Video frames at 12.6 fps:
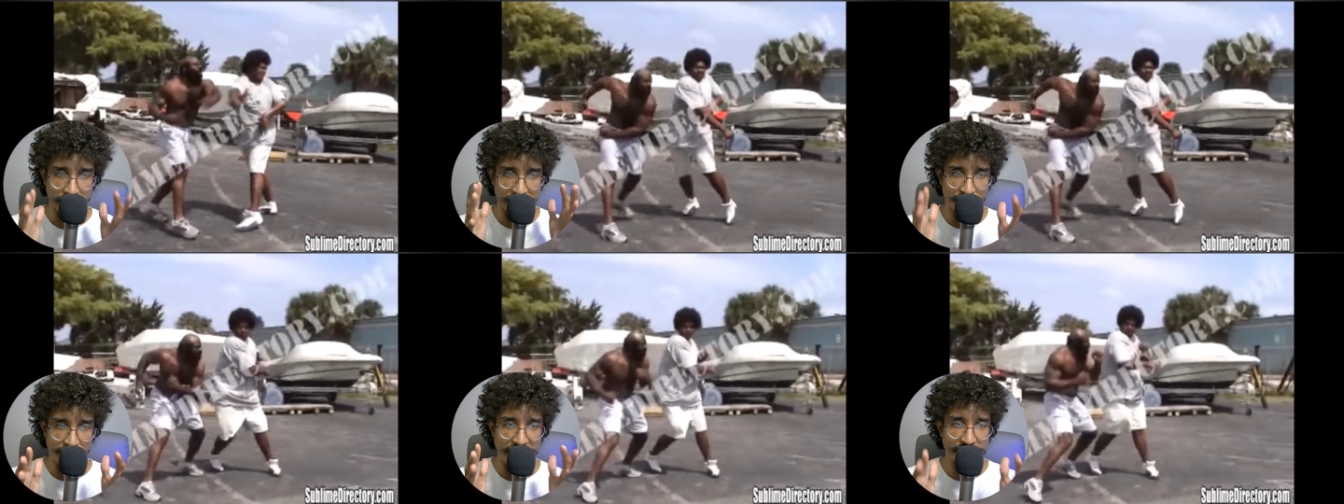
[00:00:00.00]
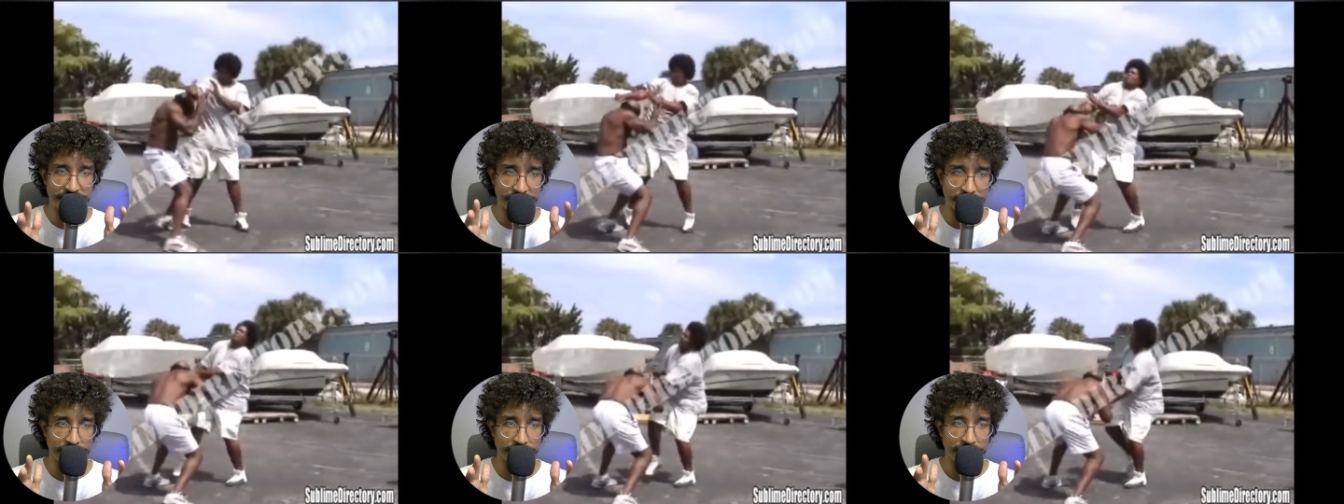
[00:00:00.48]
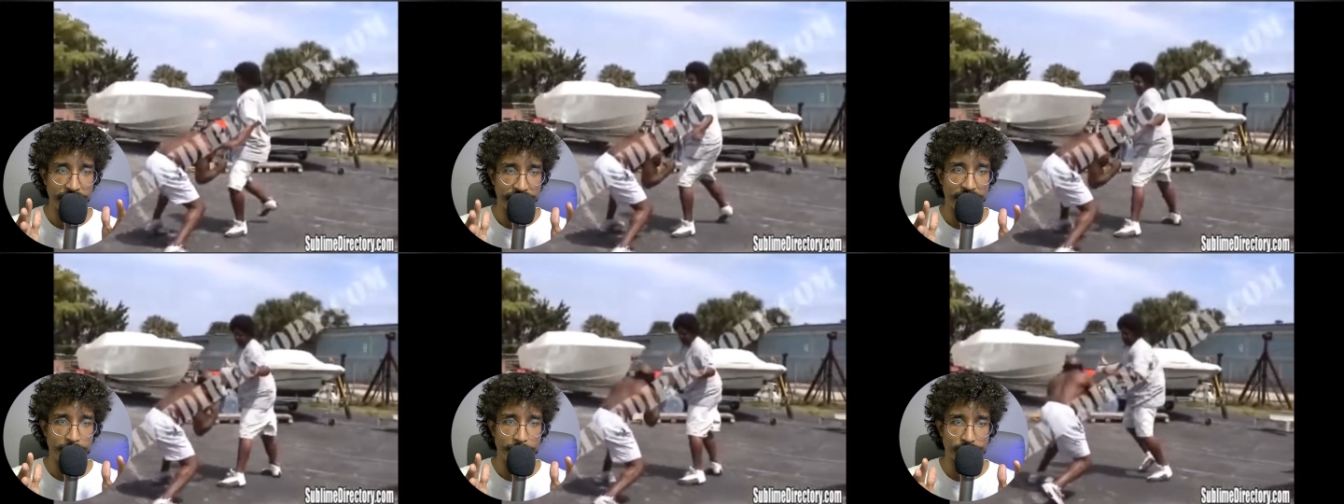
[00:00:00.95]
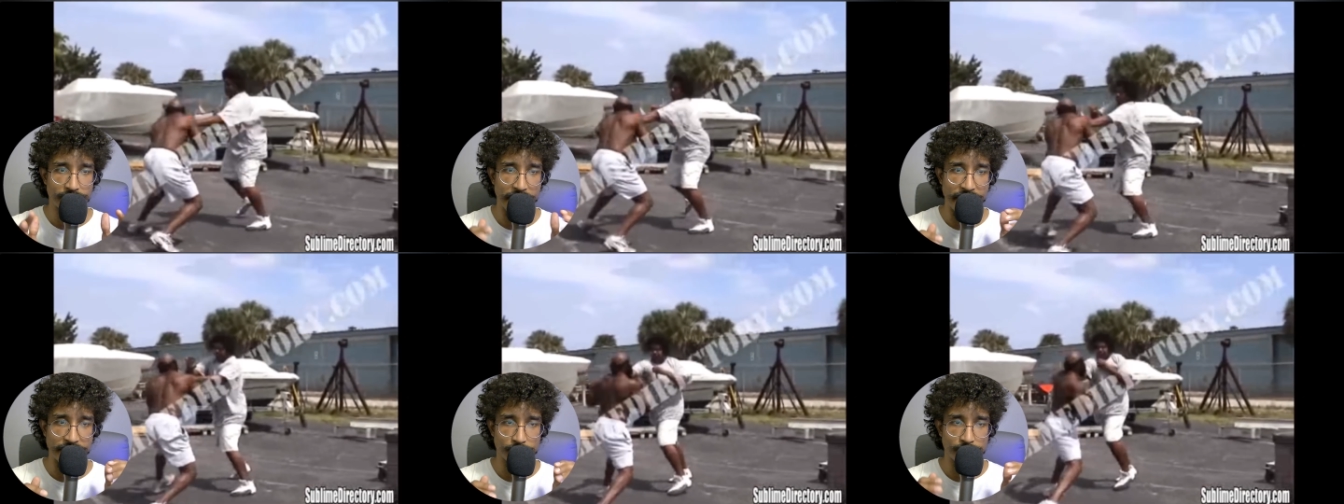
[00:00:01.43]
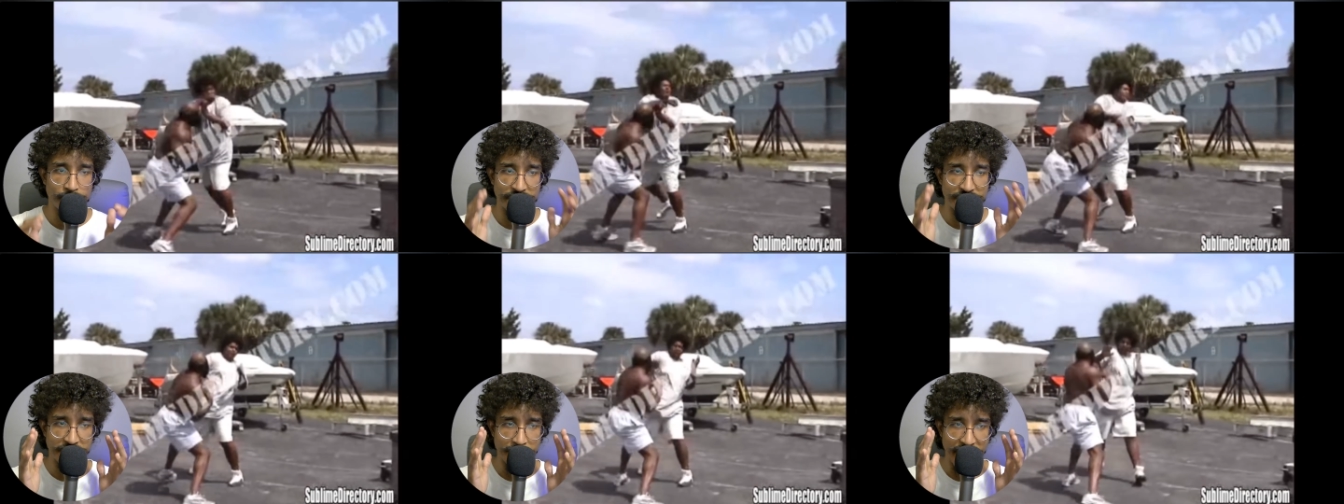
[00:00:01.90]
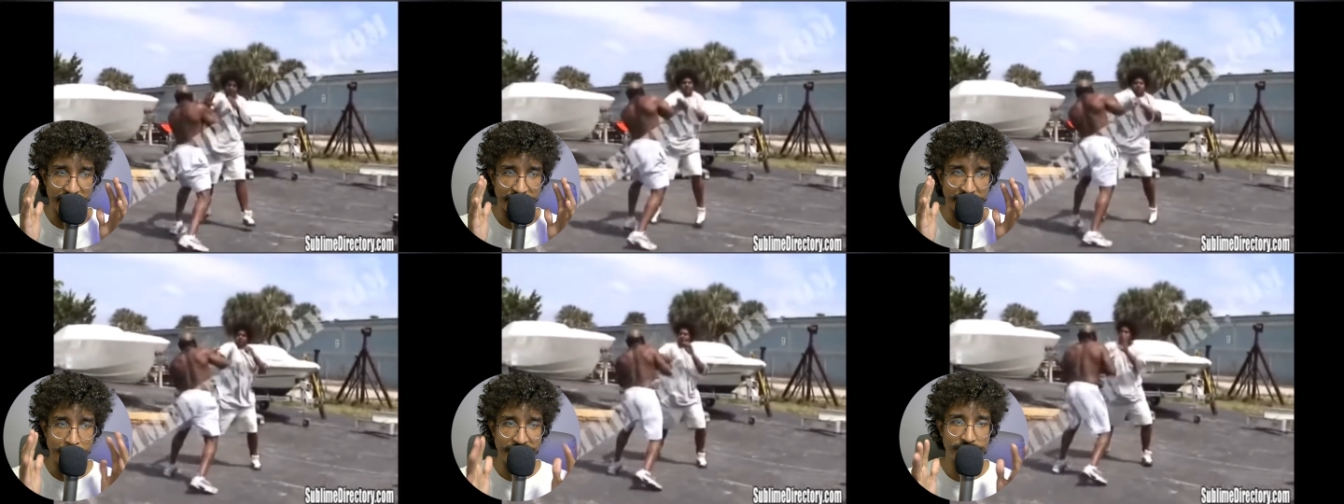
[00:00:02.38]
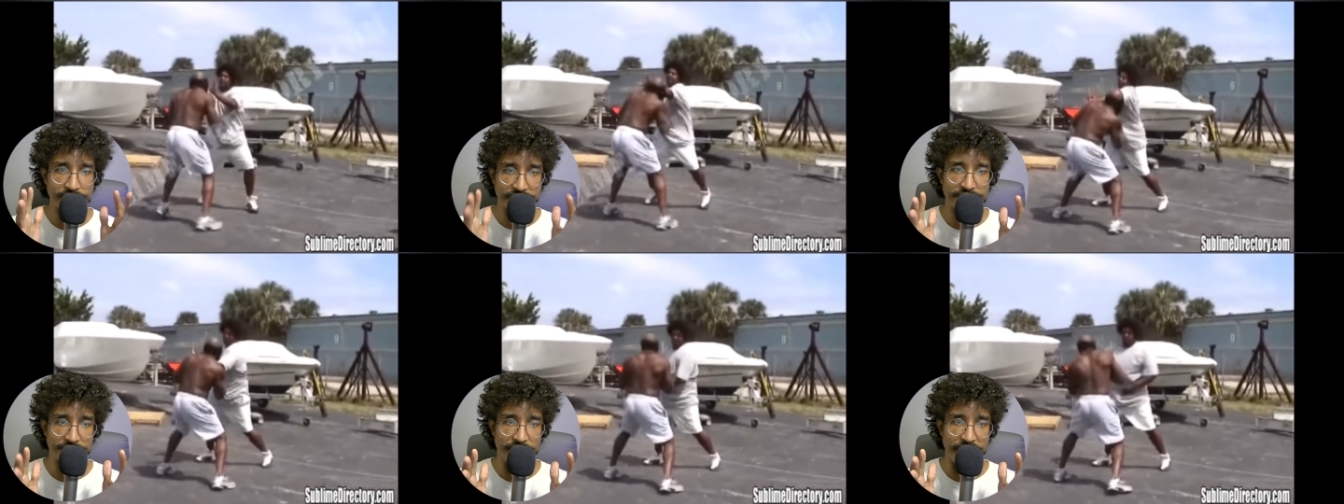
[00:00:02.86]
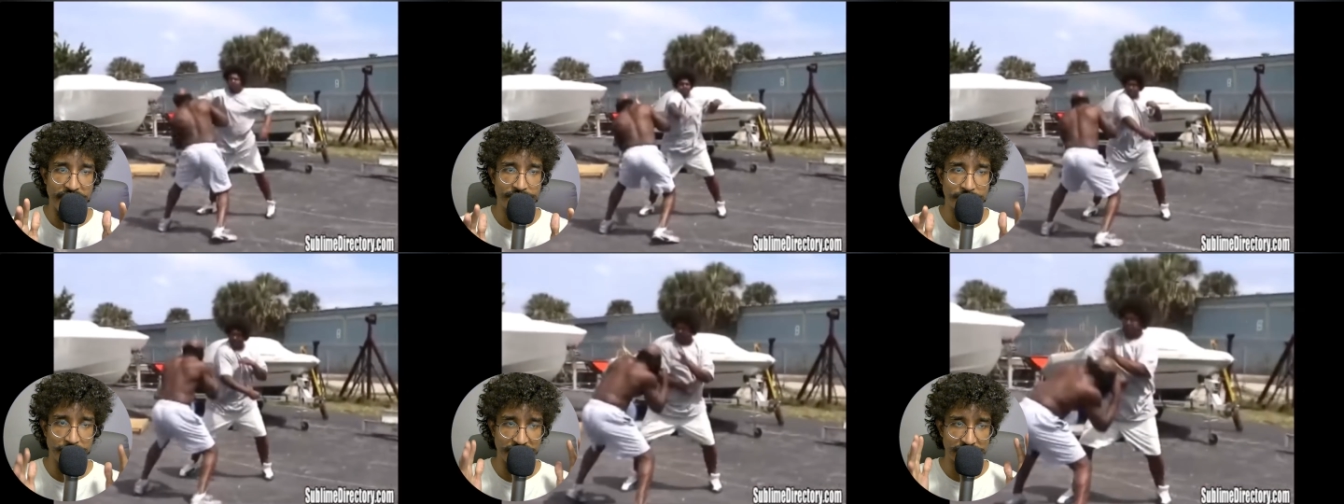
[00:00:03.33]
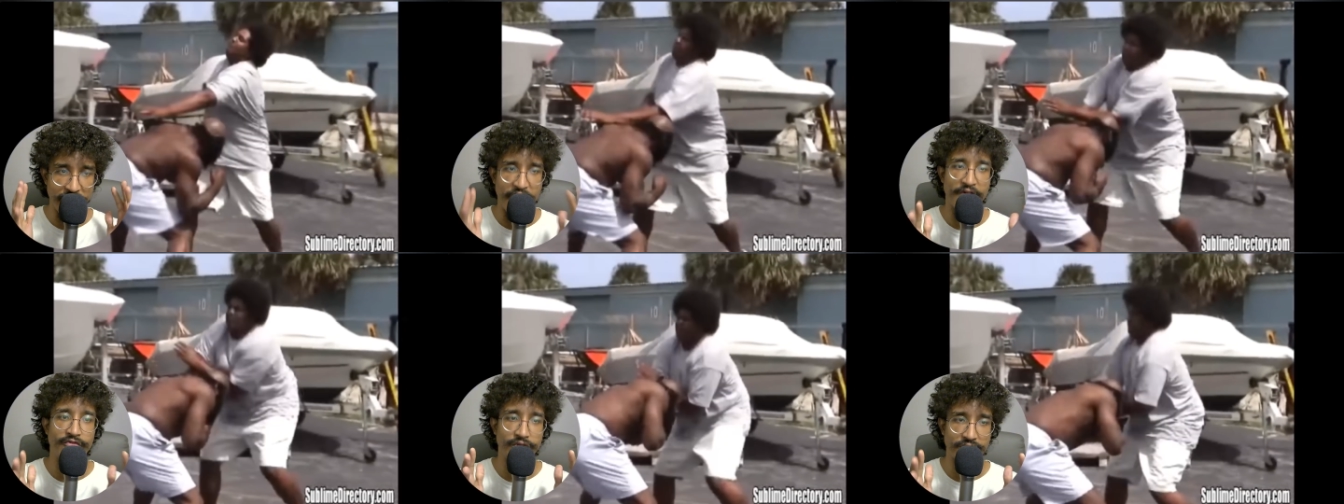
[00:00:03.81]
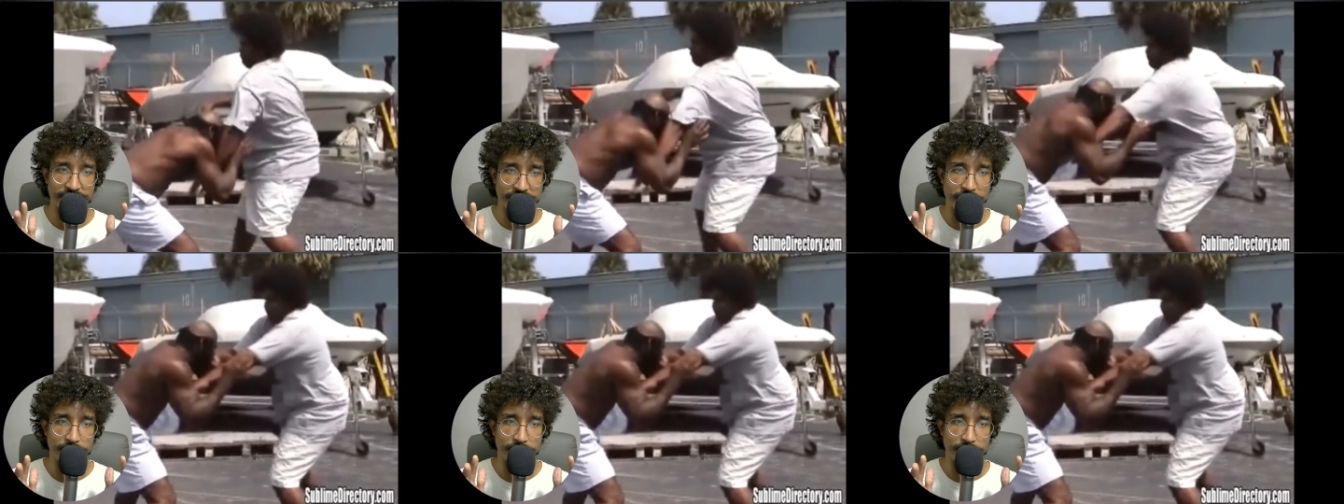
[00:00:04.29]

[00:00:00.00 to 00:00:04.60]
He's facing Kimbo Slice, so it puts him at an immense disadvantage. It means that everything's there to